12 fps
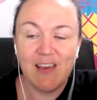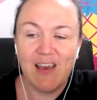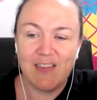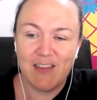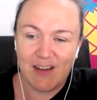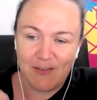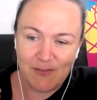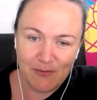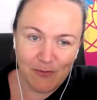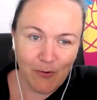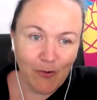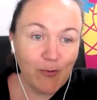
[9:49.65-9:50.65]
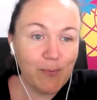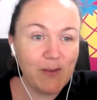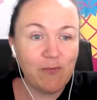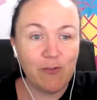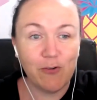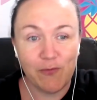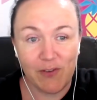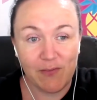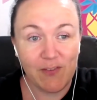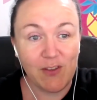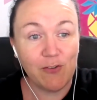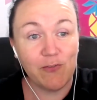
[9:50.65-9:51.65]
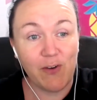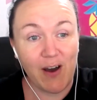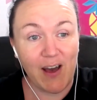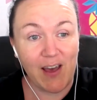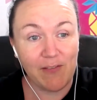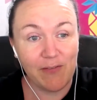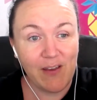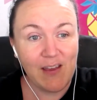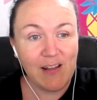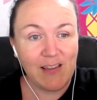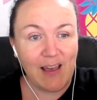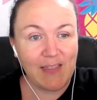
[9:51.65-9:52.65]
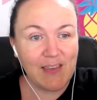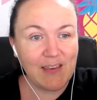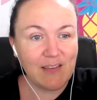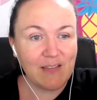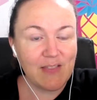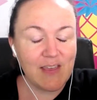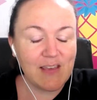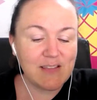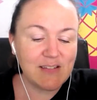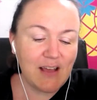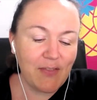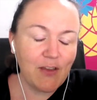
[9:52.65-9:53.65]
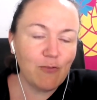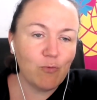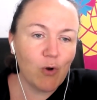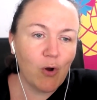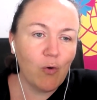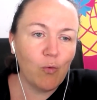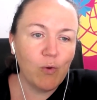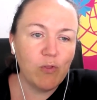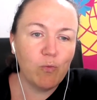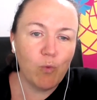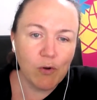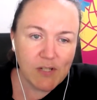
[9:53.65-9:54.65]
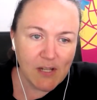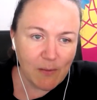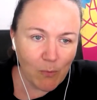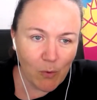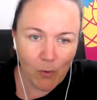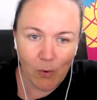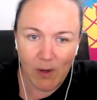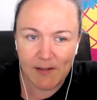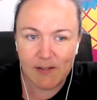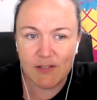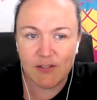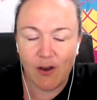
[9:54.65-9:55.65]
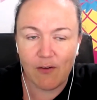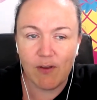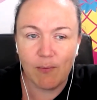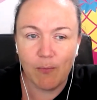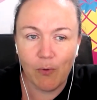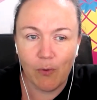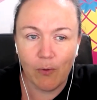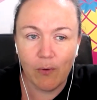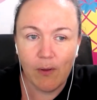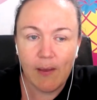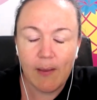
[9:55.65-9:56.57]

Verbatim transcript: And then after 4 will be 450 or 5. Like there's nothing wrong with wanting more and desiring more.